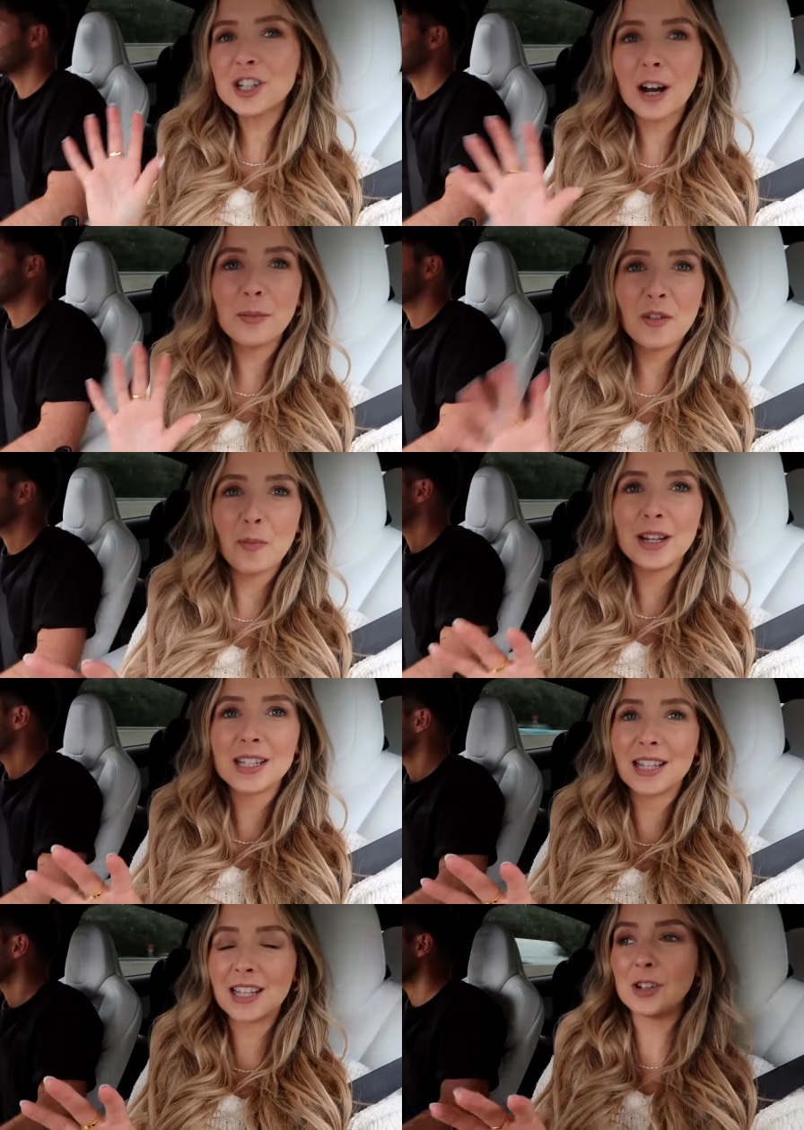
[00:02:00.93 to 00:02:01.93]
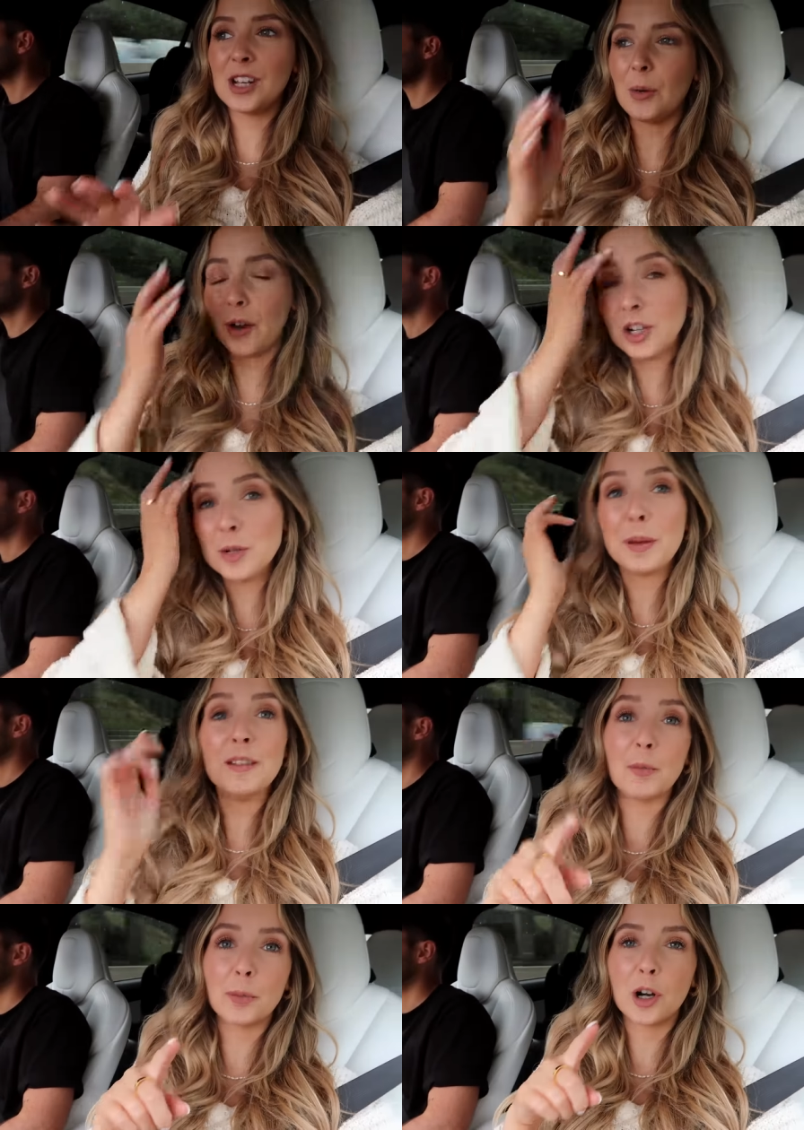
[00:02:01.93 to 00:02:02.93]
time we've been to this hotel, we're going to
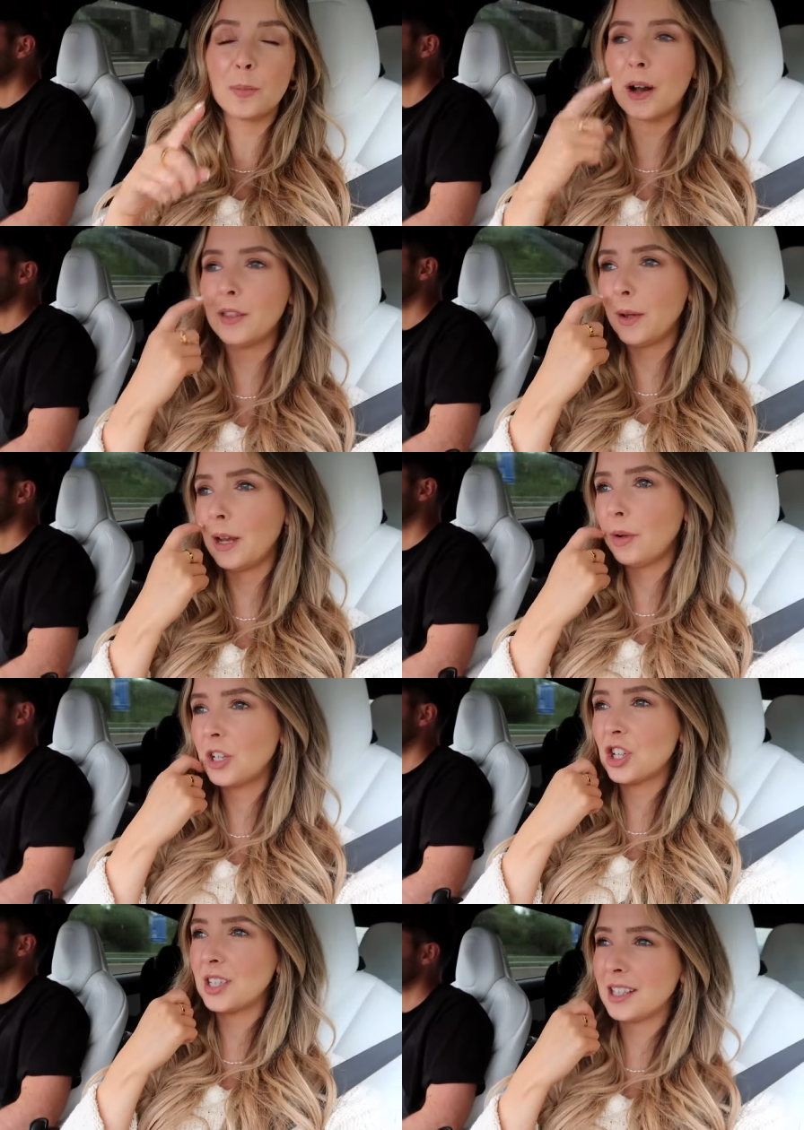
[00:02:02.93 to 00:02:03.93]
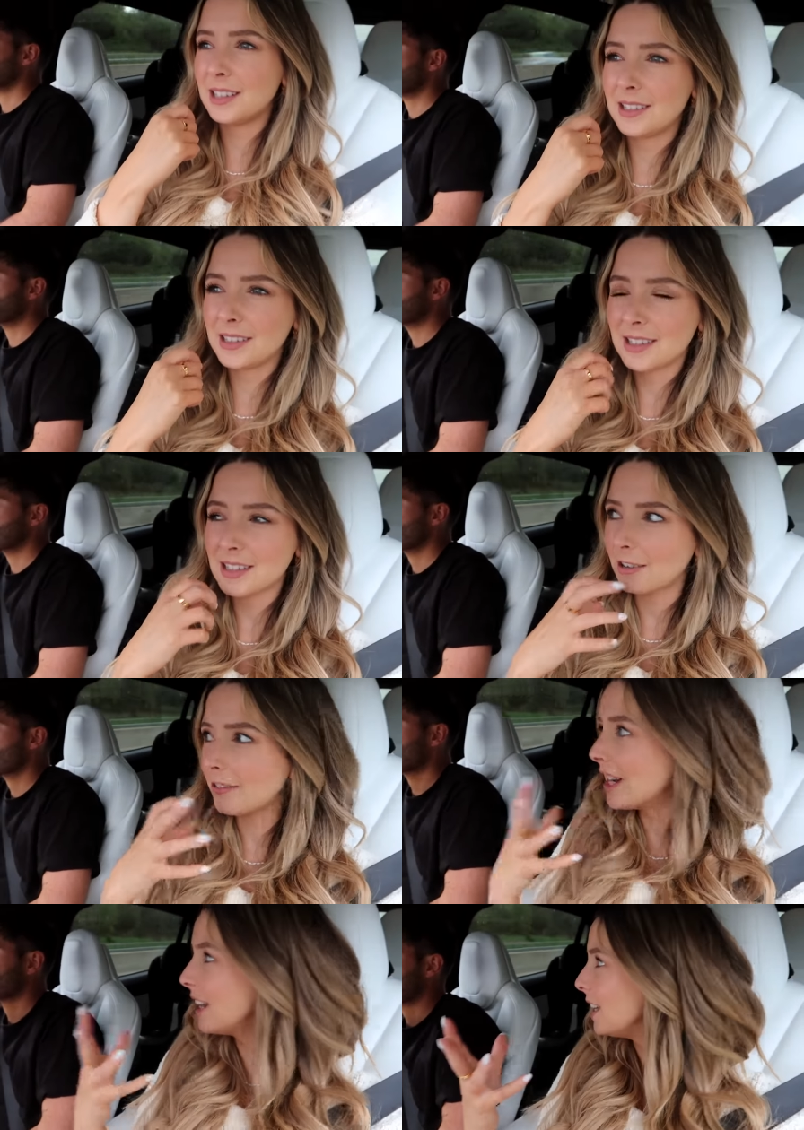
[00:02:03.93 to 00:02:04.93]
Beaverbrook, by the way, which is in
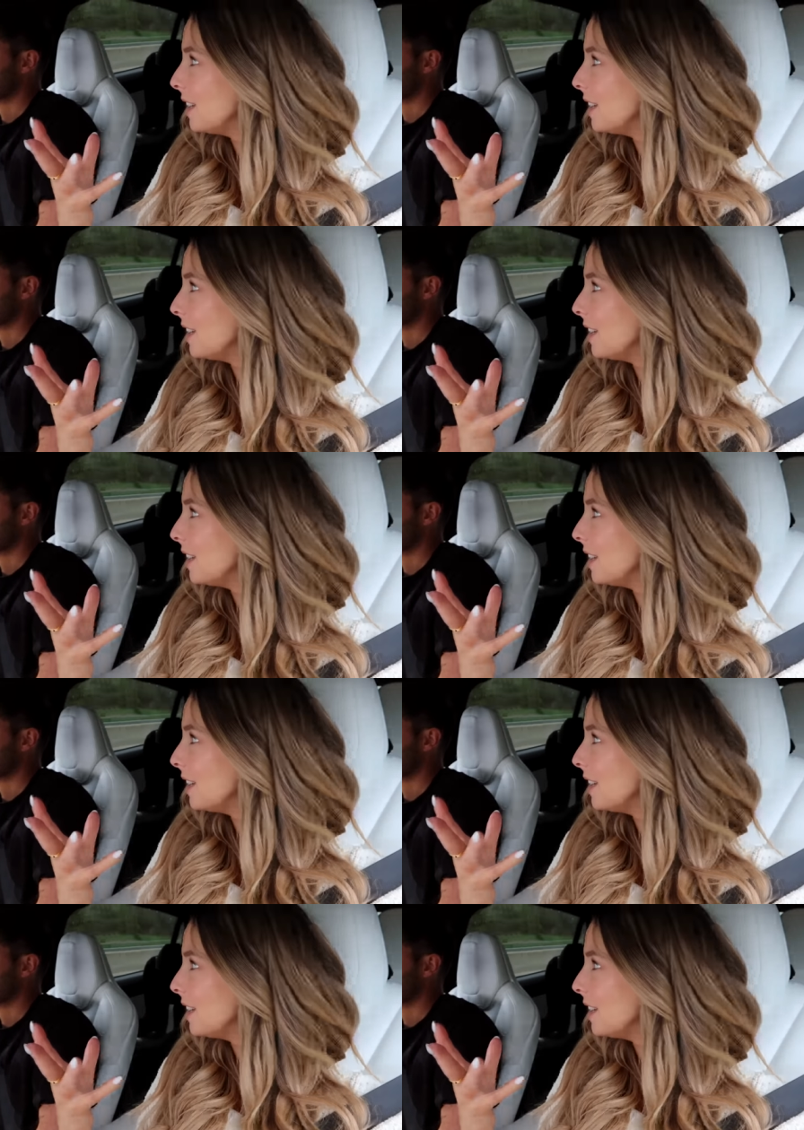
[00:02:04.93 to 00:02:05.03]
Surrey.